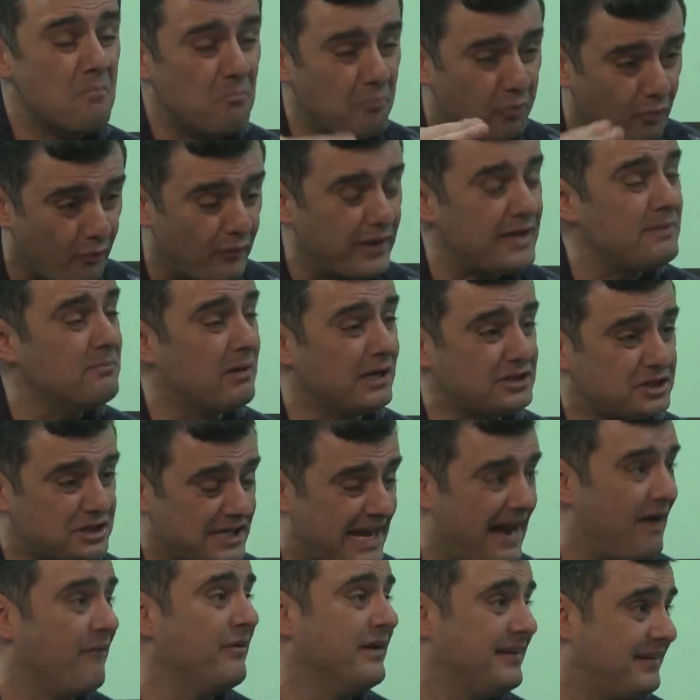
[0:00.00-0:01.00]
pretty much
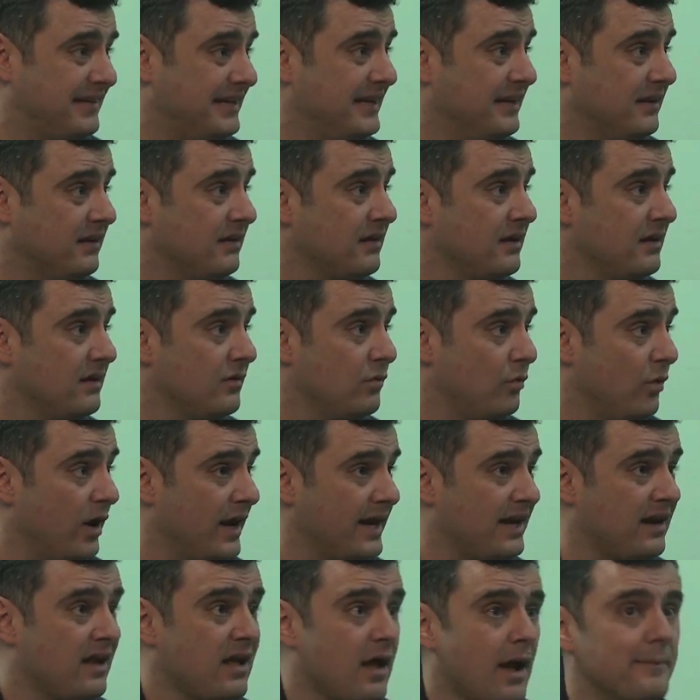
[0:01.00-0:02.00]
guaranteed,
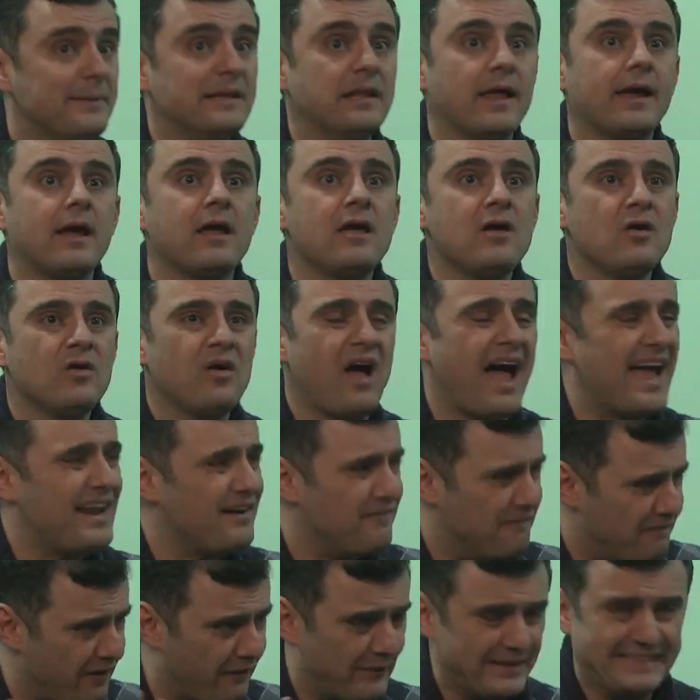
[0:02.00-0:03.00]
right? I mean, like, I had
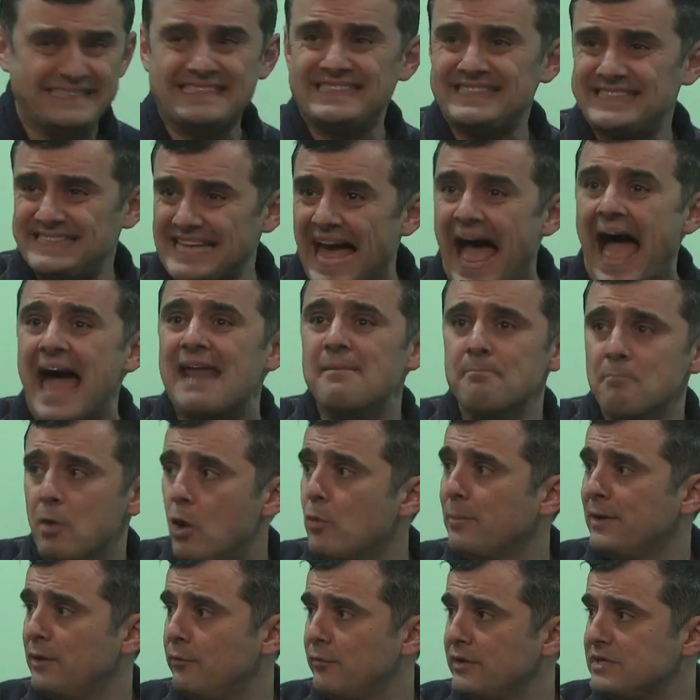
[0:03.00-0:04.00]
a very sad
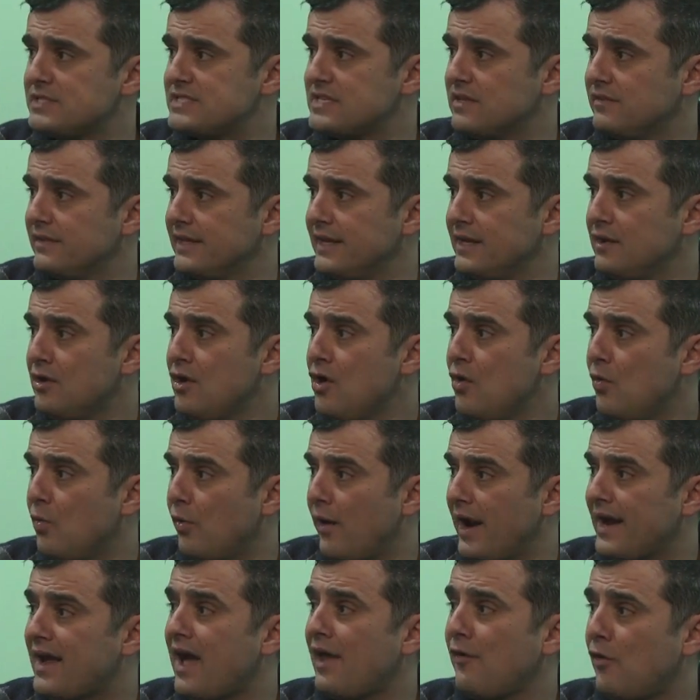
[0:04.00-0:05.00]
moment recently
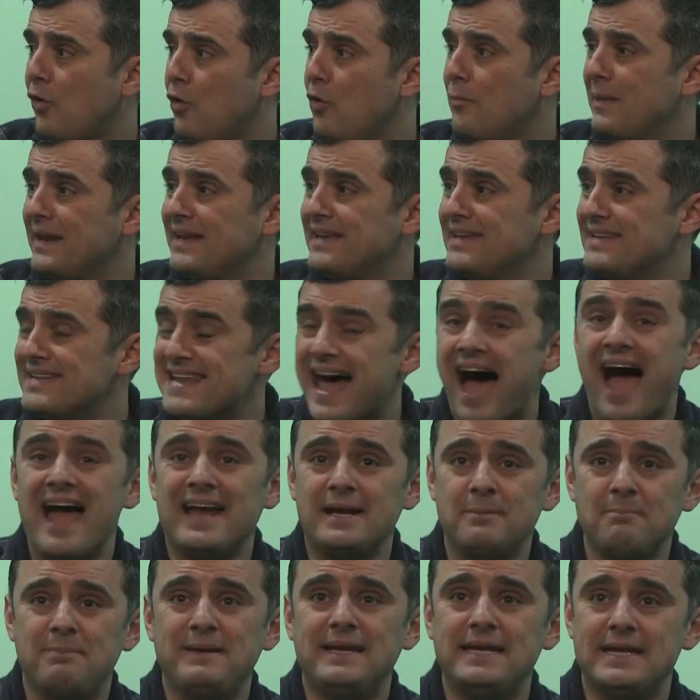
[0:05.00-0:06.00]
where I got home at
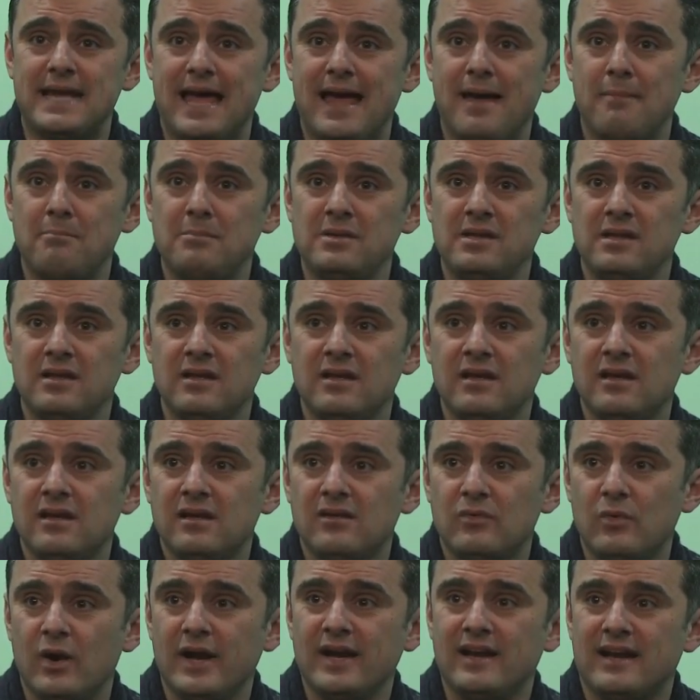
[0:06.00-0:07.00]
9 p.m.
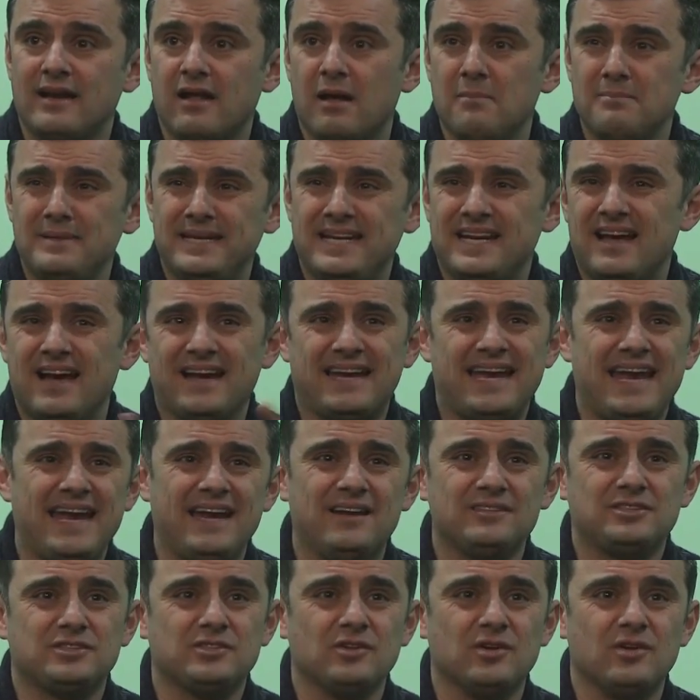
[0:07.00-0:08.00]
right? A meeting got
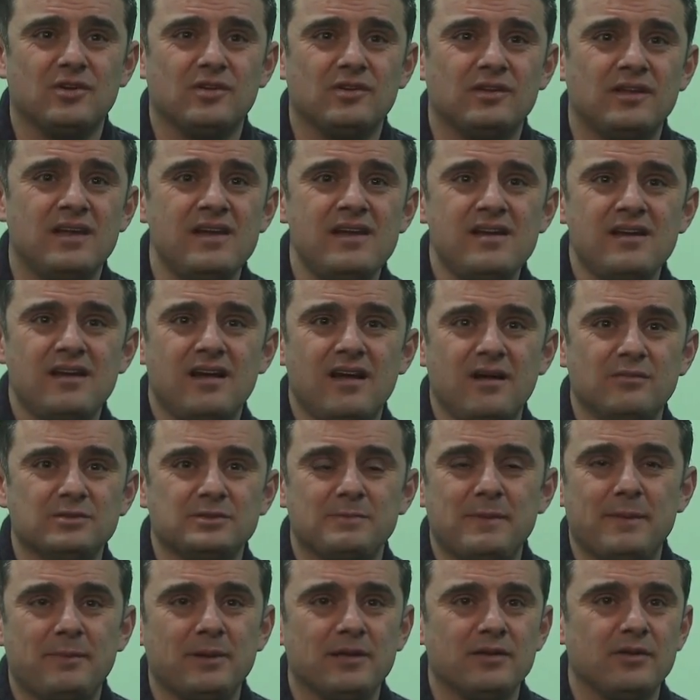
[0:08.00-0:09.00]
canceled. I
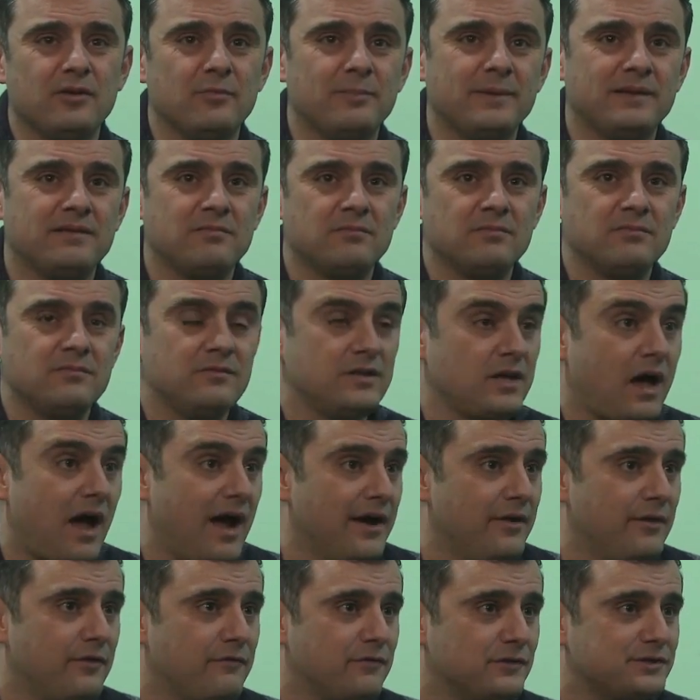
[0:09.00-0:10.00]
was maybe a little bit
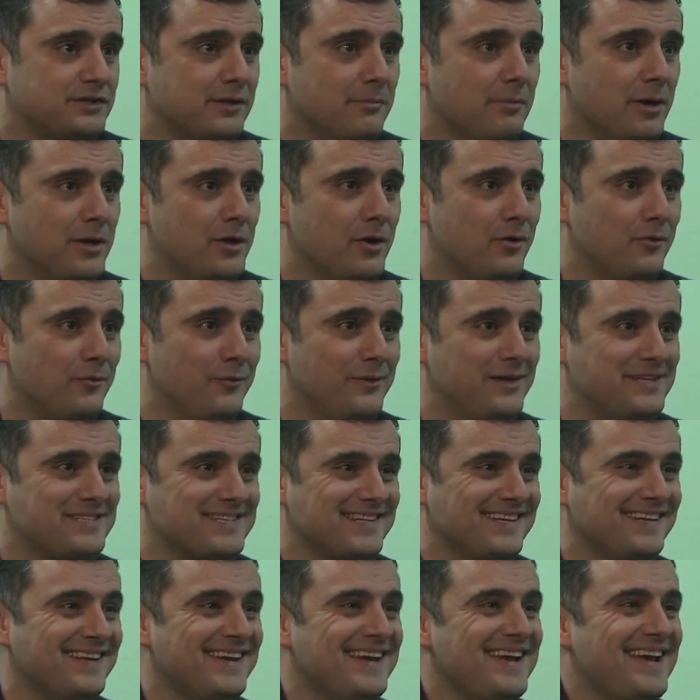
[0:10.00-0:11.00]
tired for some unknown
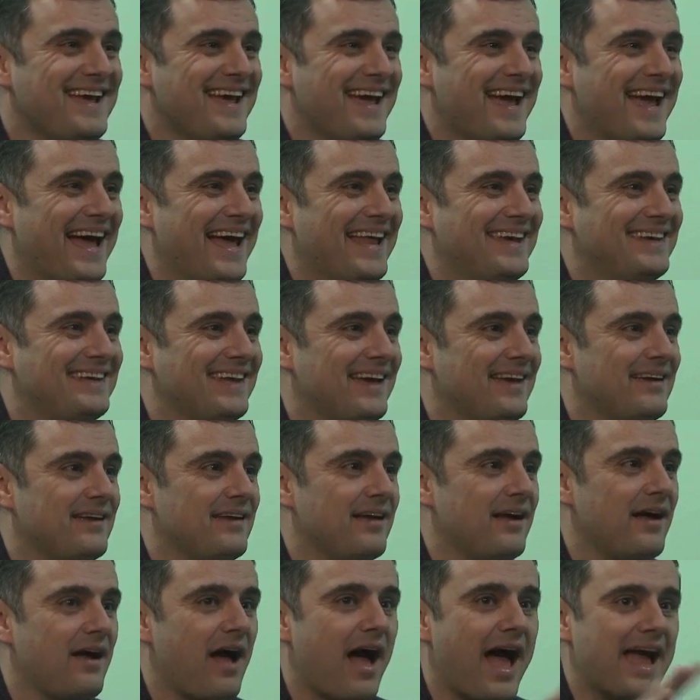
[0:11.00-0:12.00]
reason. And
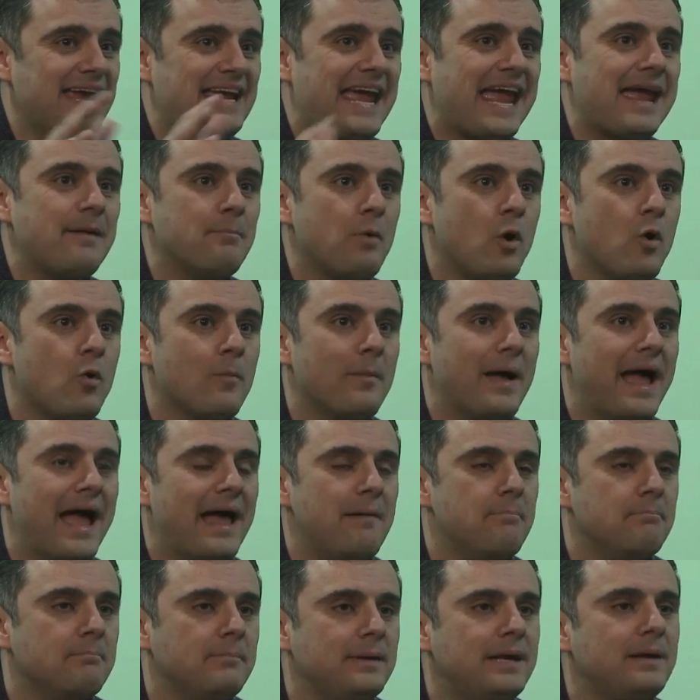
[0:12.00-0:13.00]
I came home
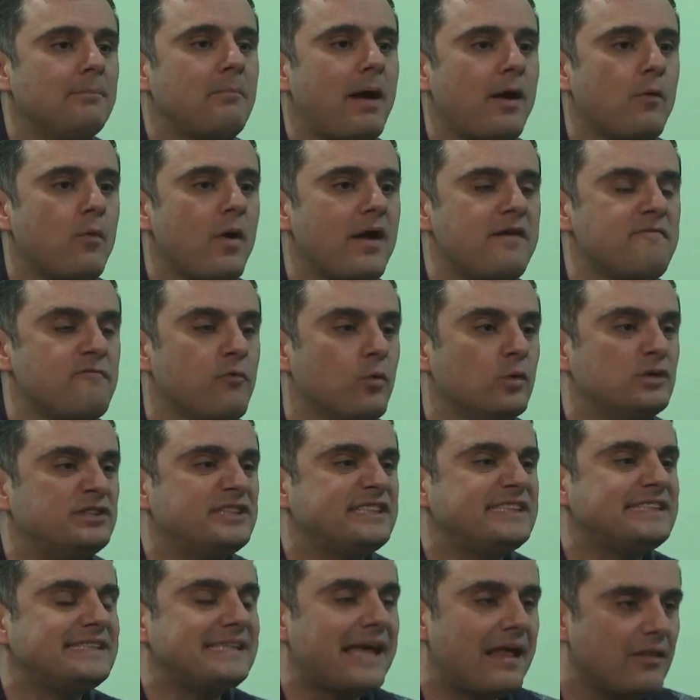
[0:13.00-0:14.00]
and me and my wife were
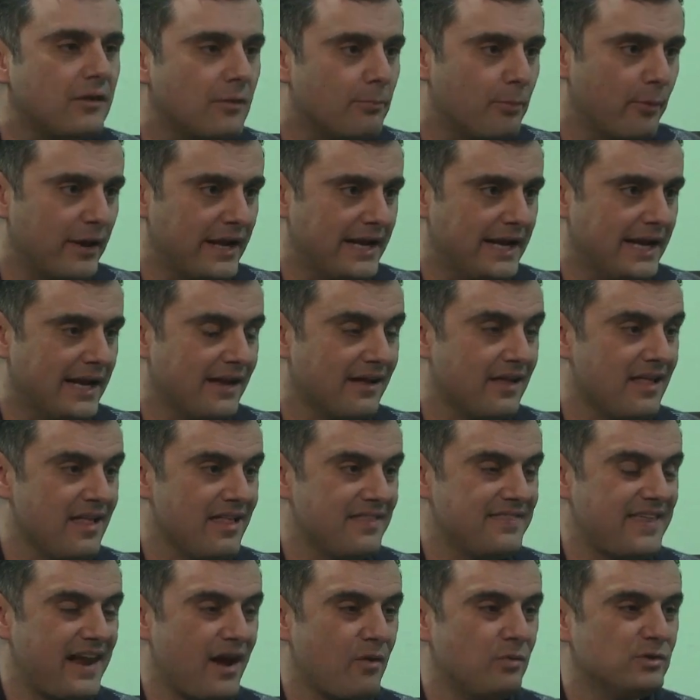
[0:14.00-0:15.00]
celebrating
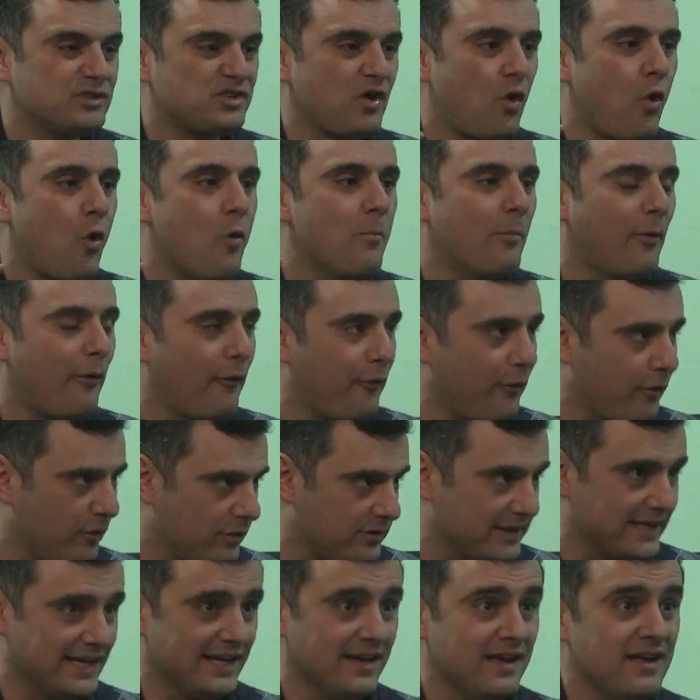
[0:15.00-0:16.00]
that I was home
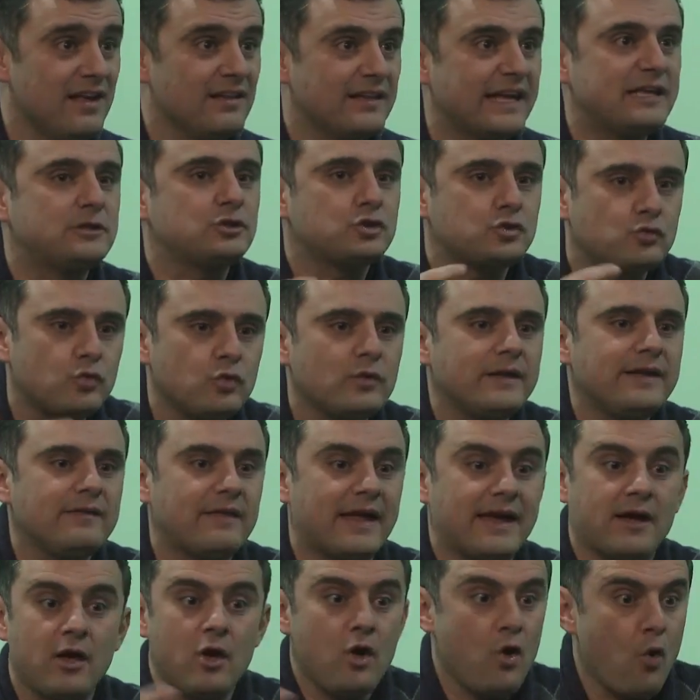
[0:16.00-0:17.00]
early. Like truly,
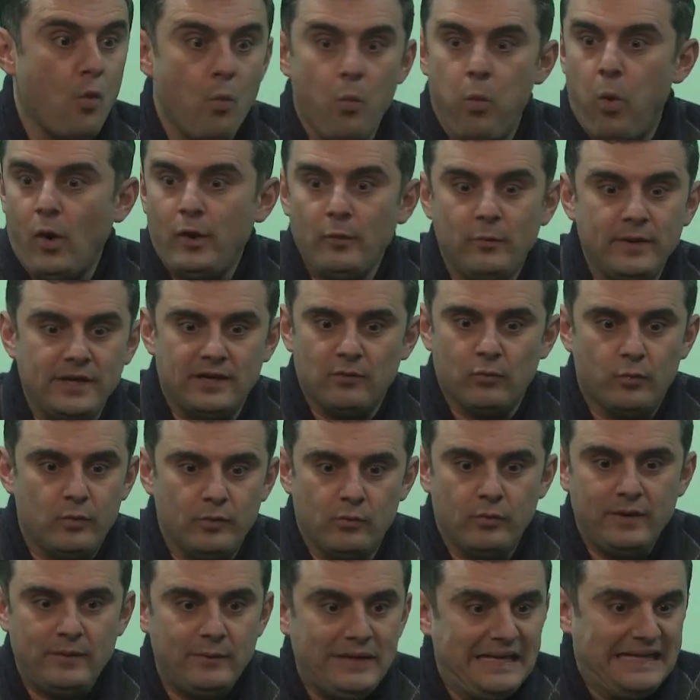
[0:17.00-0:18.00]
like, what do
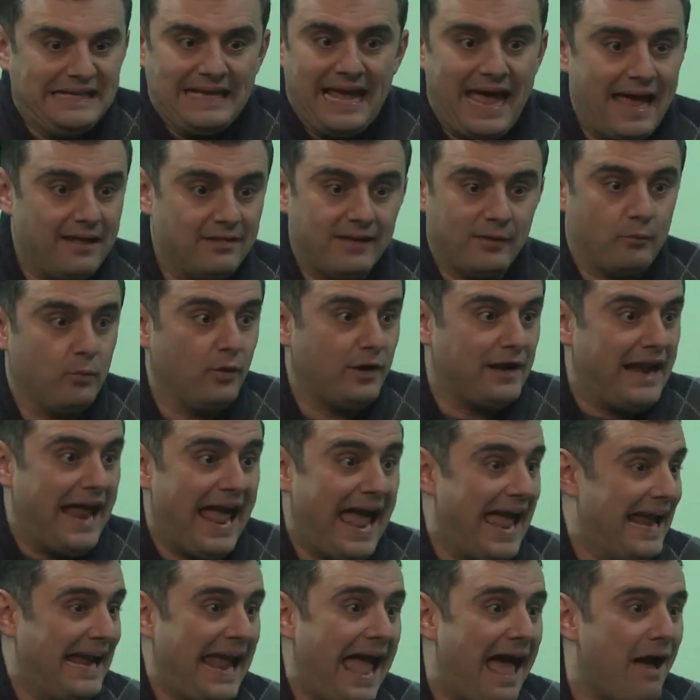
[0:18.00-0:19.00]
we need to, like we're gonna
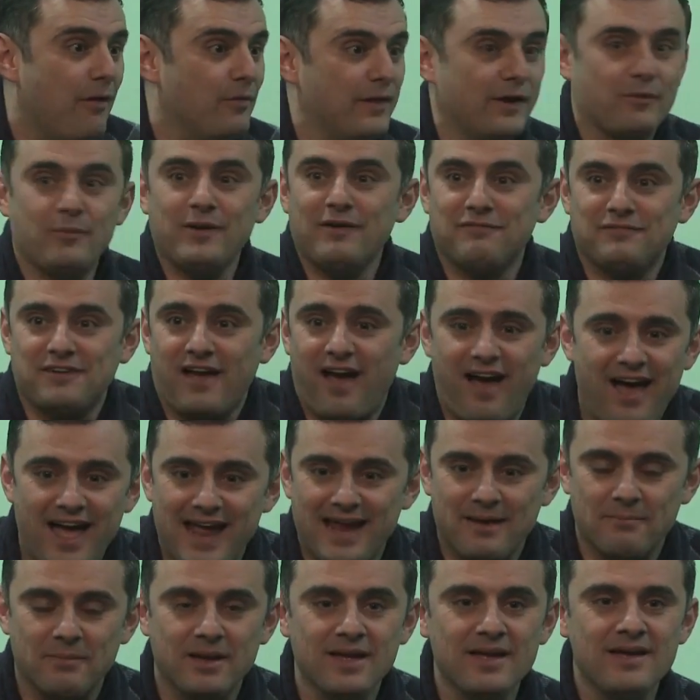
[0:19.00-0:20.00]
hang out, like we have
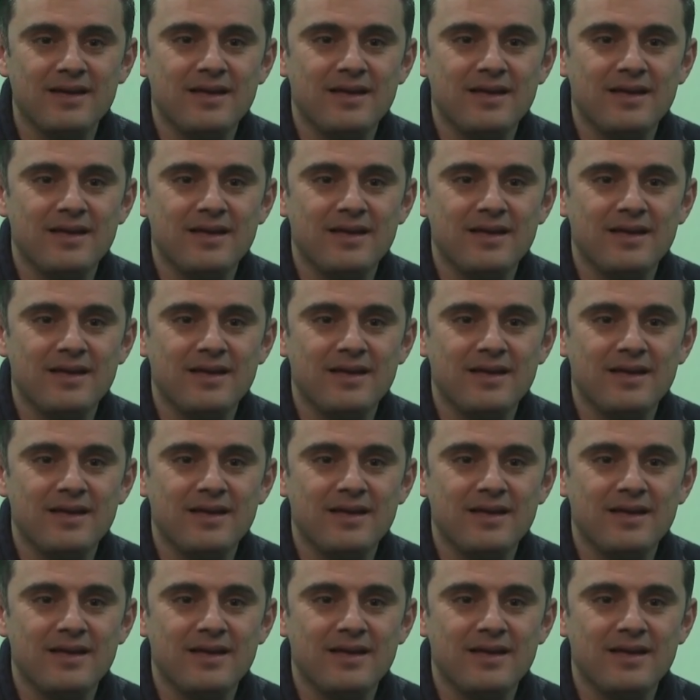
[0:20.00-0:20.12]
time.